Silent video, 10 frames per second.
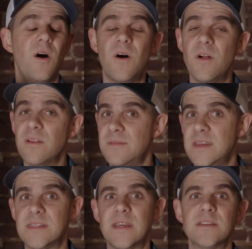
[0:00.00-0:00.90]
All of
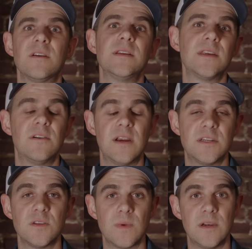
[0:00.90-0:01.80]
these things are
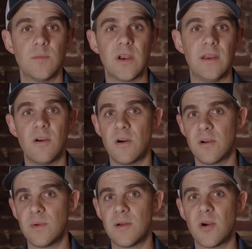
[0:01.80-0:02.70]
considerations when you're bringing
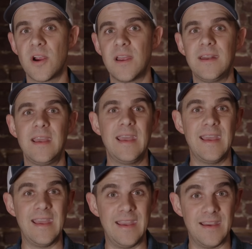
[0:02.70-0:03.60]
hardware to market.
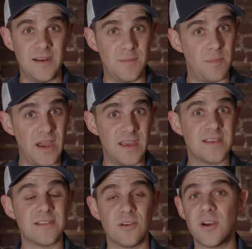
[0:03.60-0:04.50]
And by
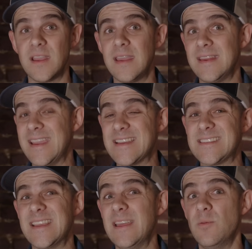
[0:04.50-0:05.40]
us learning it,
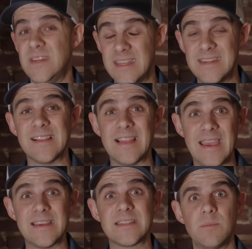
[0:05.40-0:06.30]
yes, it did
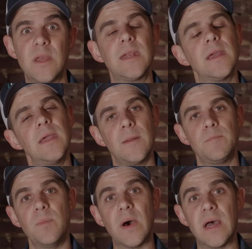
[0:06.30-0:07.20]
delay us a bit,
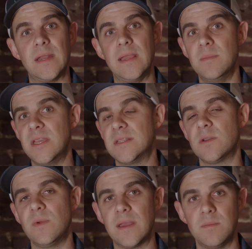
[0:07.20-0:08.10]
but it means
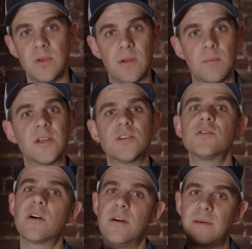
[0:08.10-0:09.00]
that we can build a much
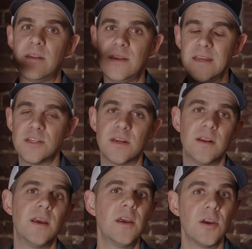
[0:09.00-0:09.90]
stronger
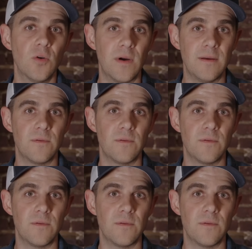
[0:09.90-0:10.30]
foundation going